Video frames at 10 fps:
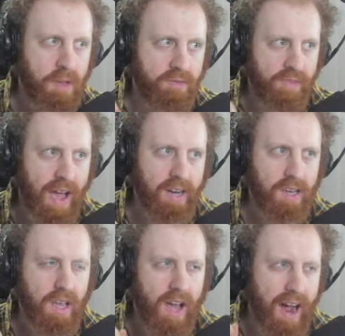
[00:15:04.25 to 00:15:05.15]
In fact,
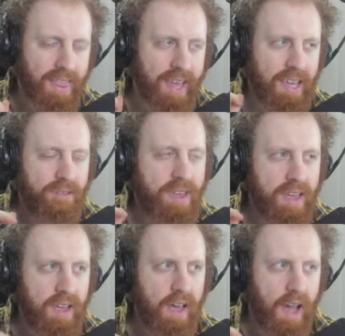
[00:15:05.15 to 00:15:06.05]
I think if
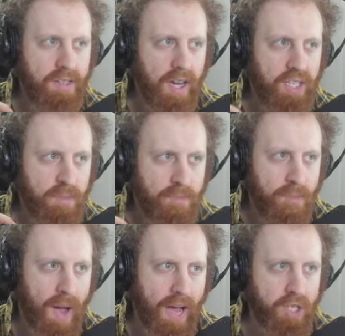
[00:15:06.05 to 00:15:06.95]
he had done
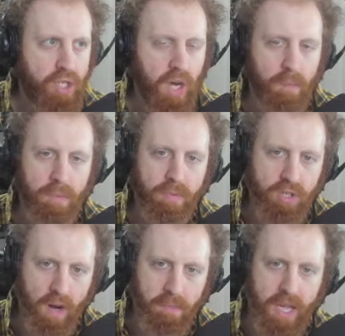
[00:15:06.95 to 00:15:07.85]
back jump
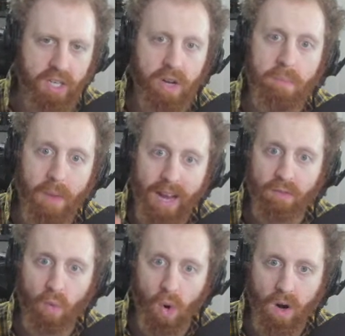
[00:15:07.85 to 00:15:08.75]
H, it might
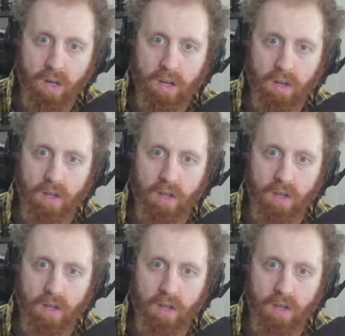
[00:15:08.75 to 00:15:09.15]
have worked.